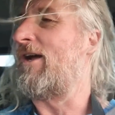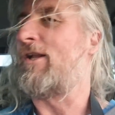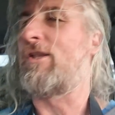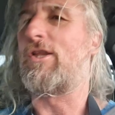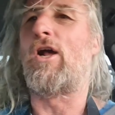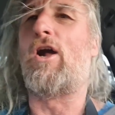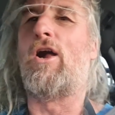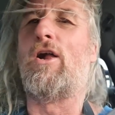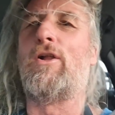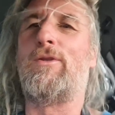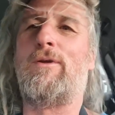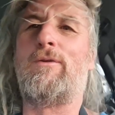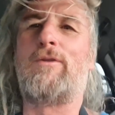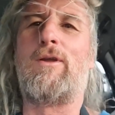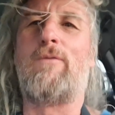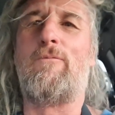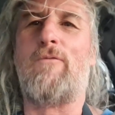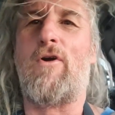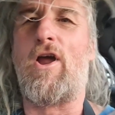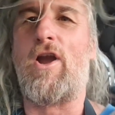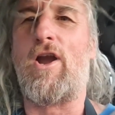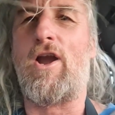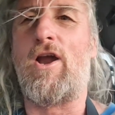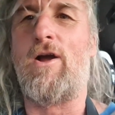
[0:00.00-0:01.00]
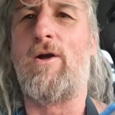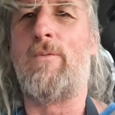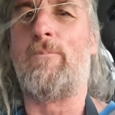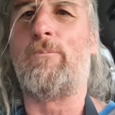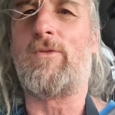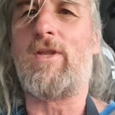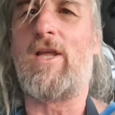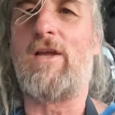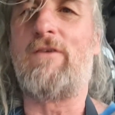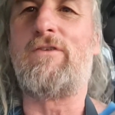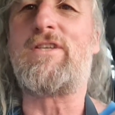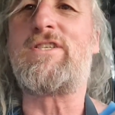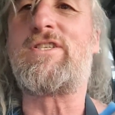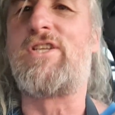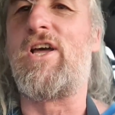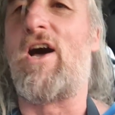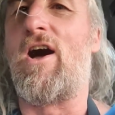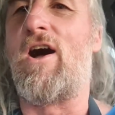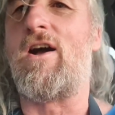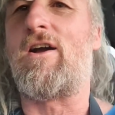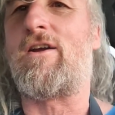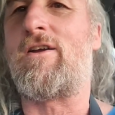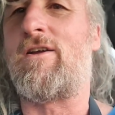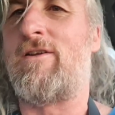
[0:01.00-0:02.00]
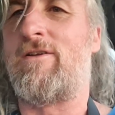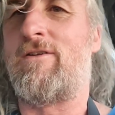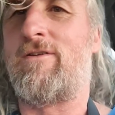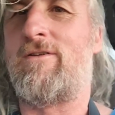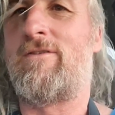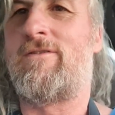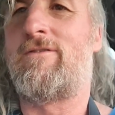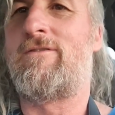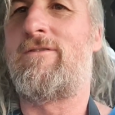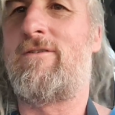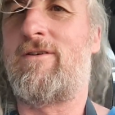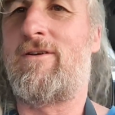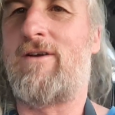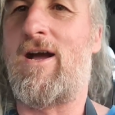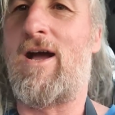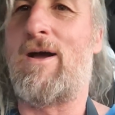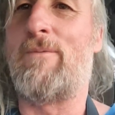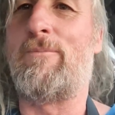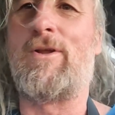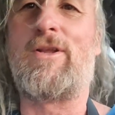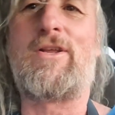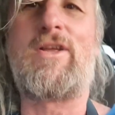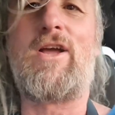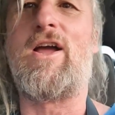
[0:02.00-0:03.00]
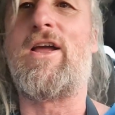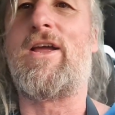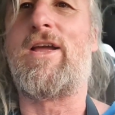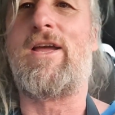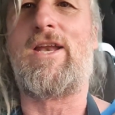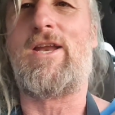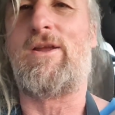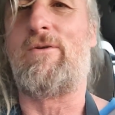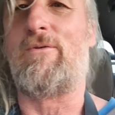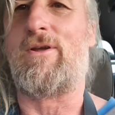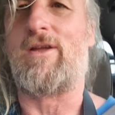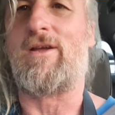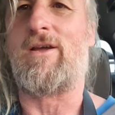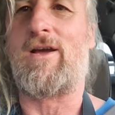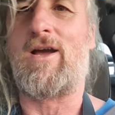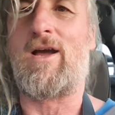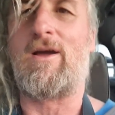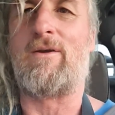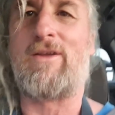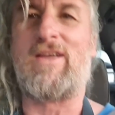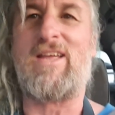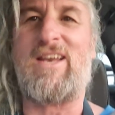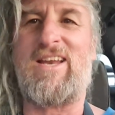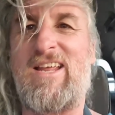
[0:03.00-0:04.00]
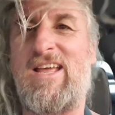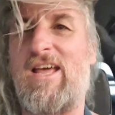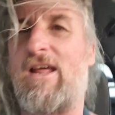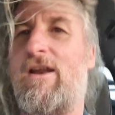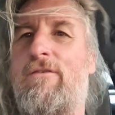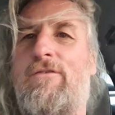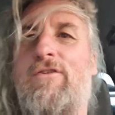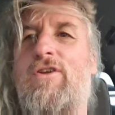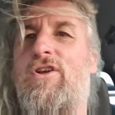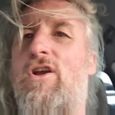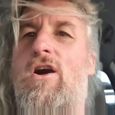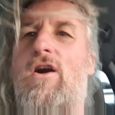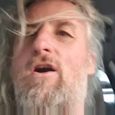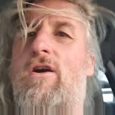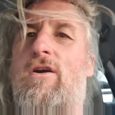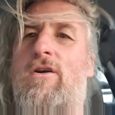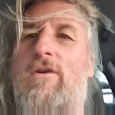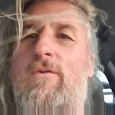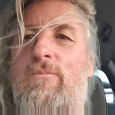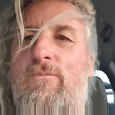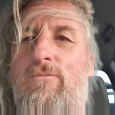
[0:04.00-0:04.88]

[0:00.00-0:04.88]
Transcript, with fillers: I told you tomorrow, if it's dark, I'm not going anywhere. I'm getting out of the car.